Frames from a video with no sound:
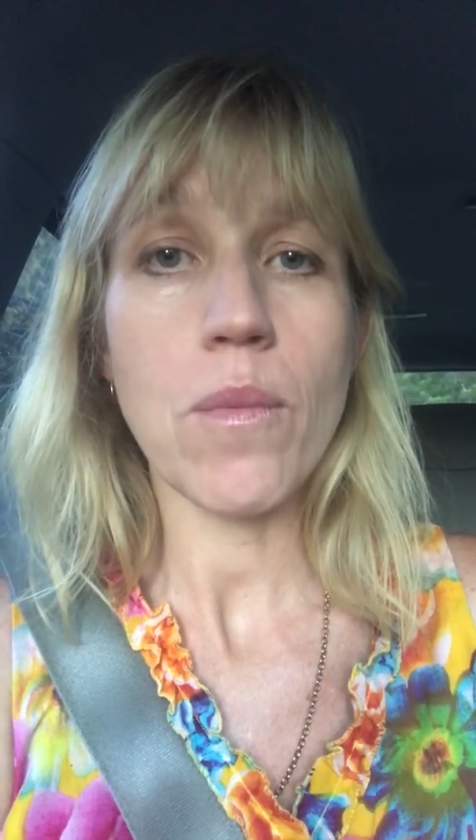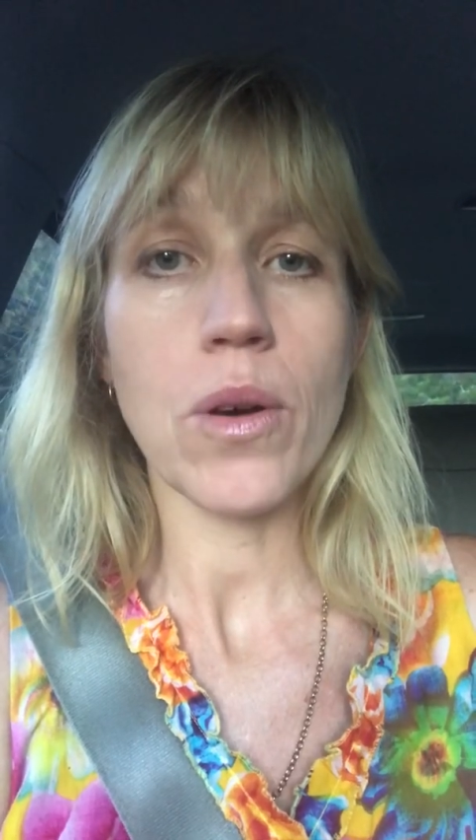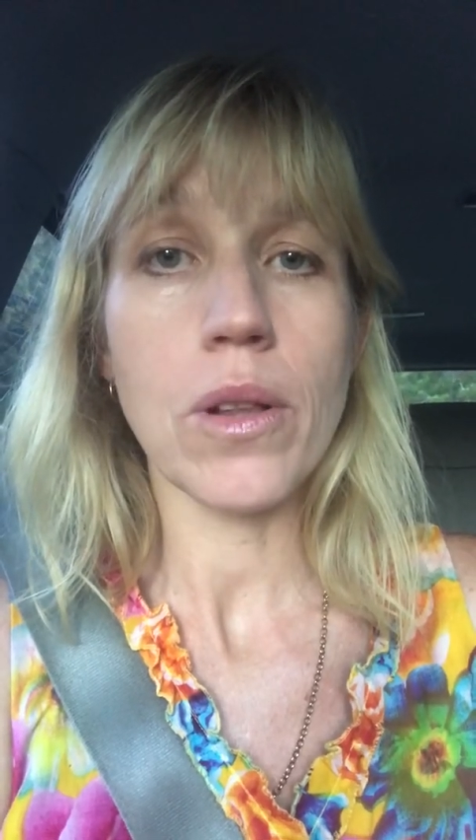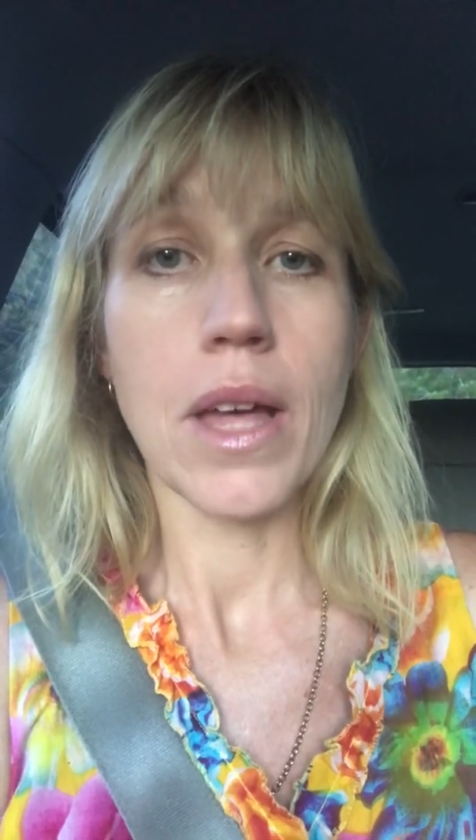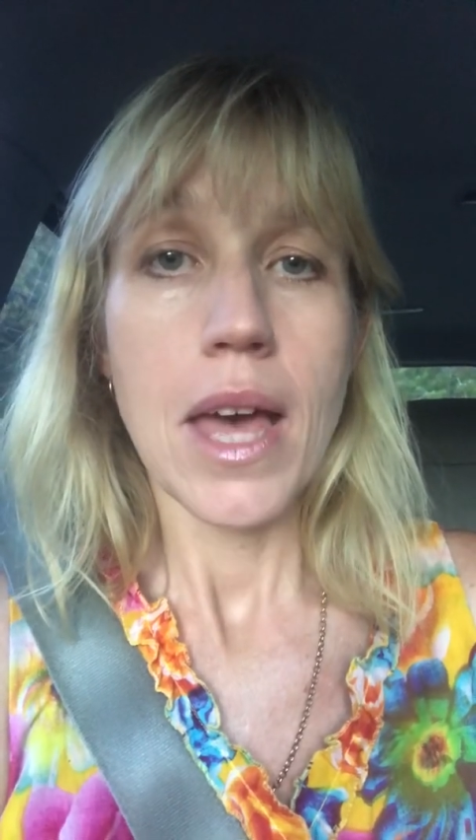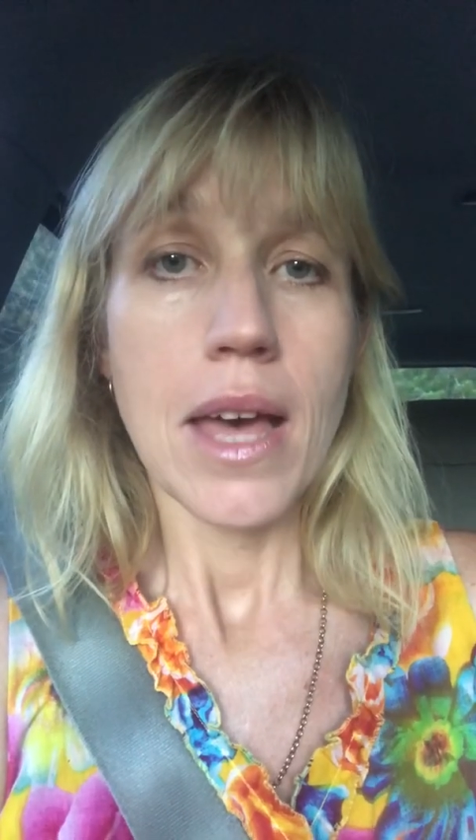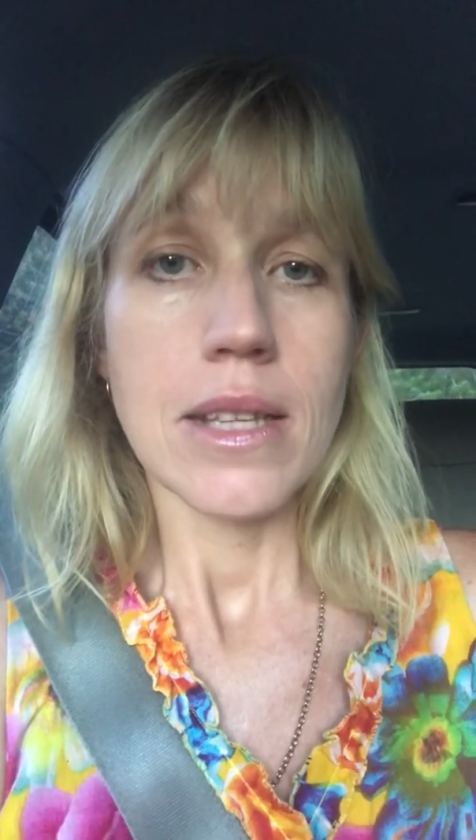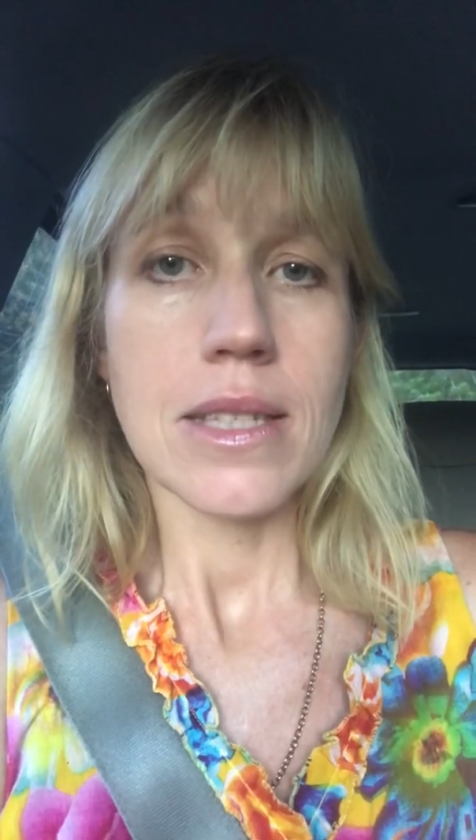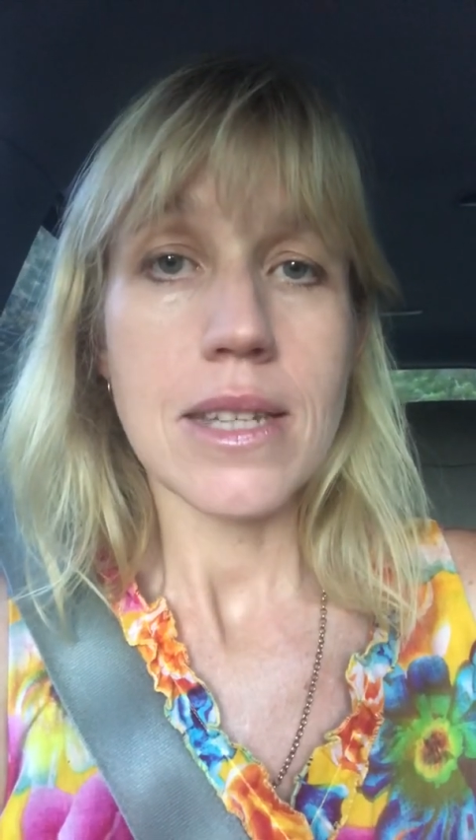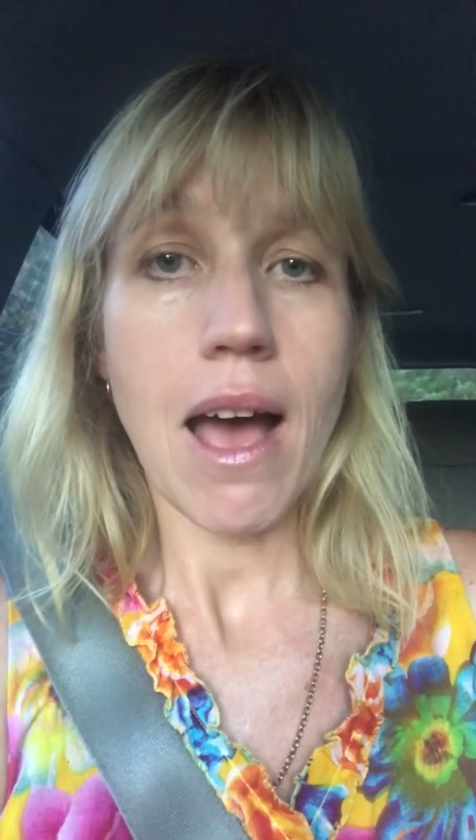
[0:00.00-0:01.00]
will
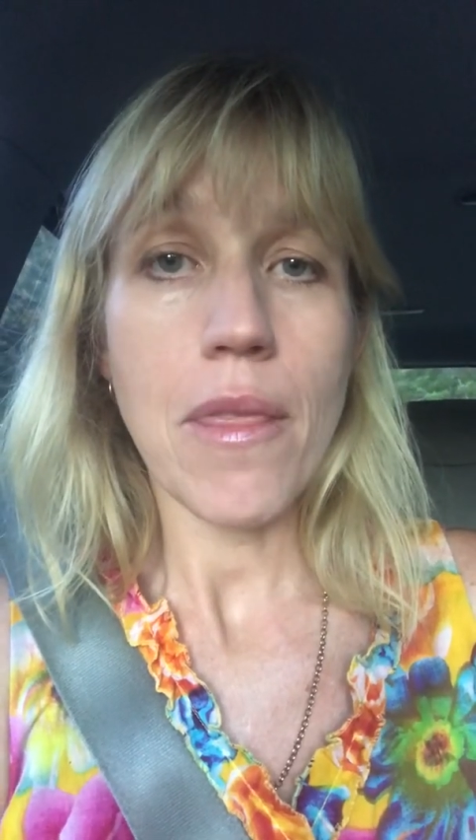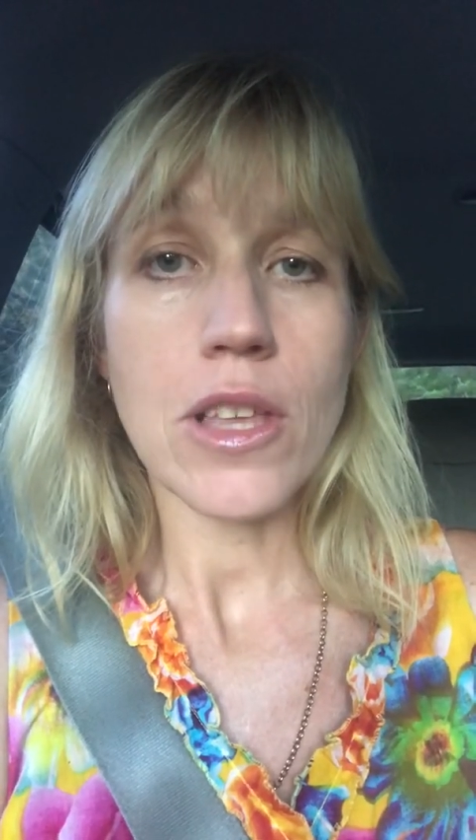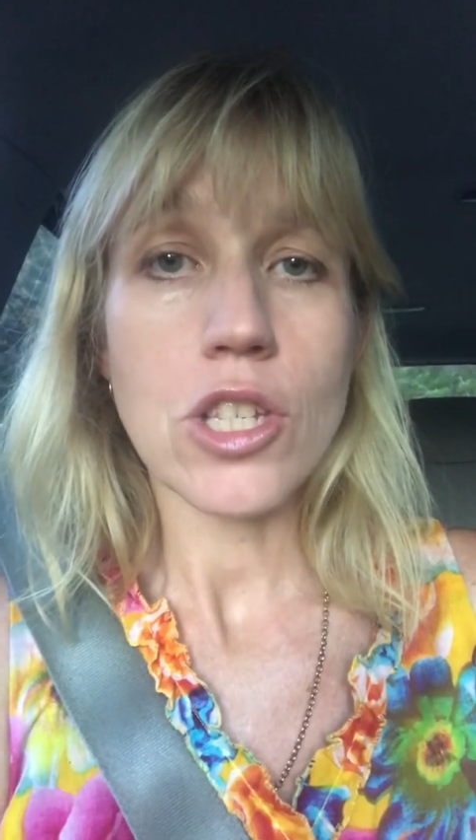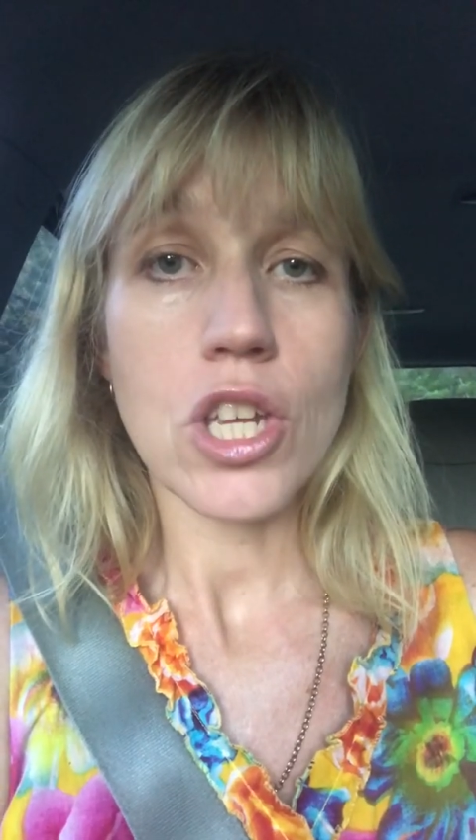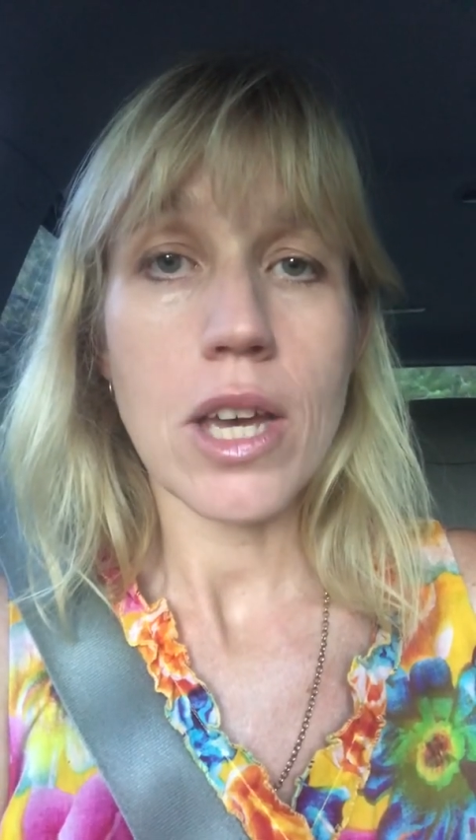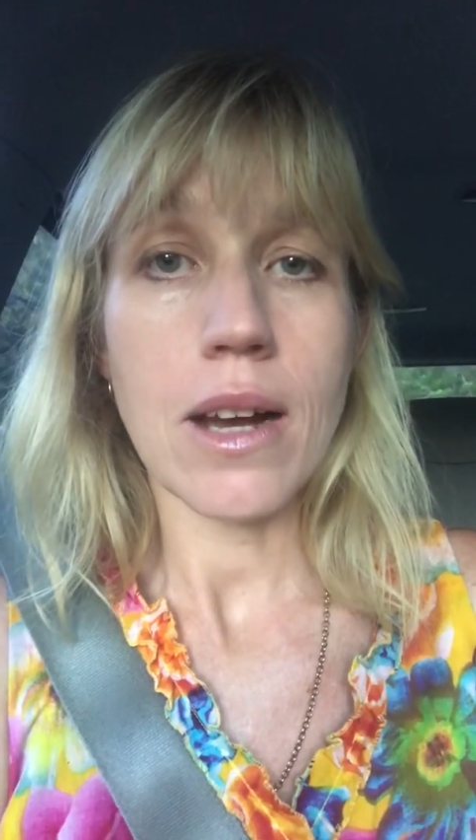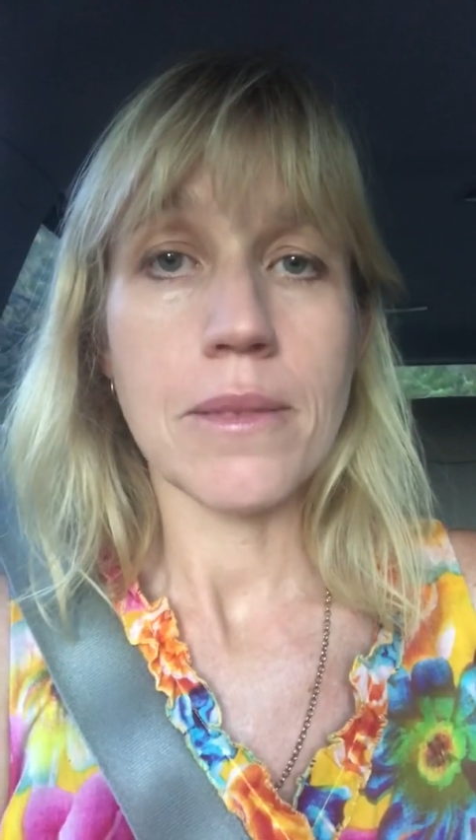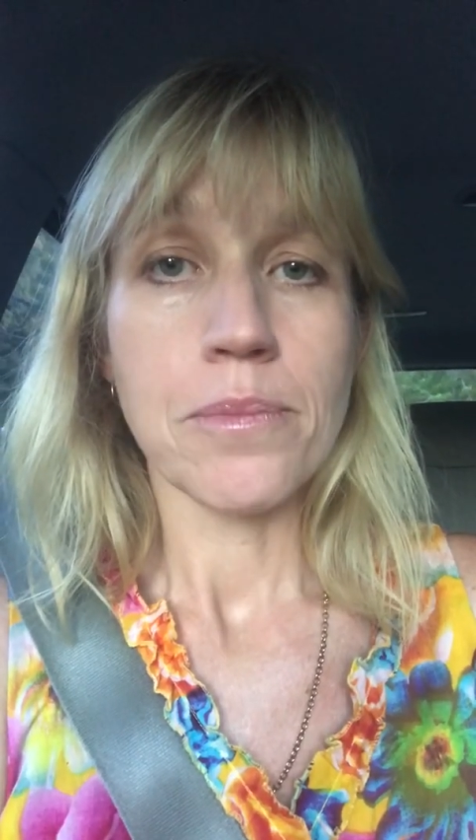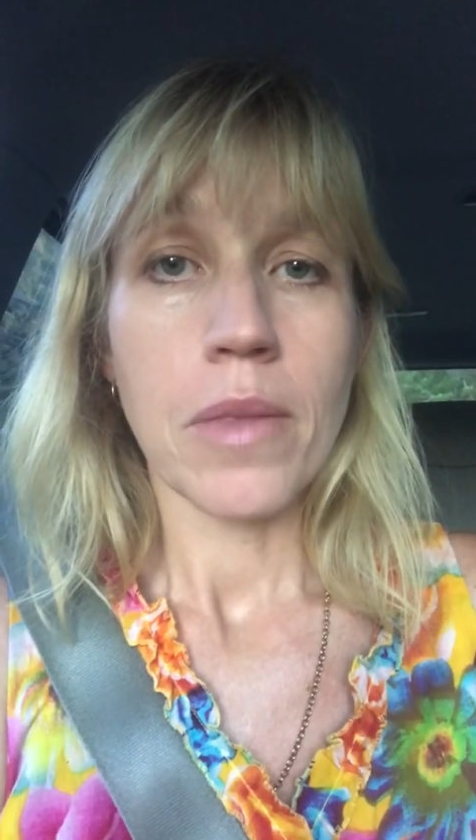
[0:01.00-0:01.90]
start this year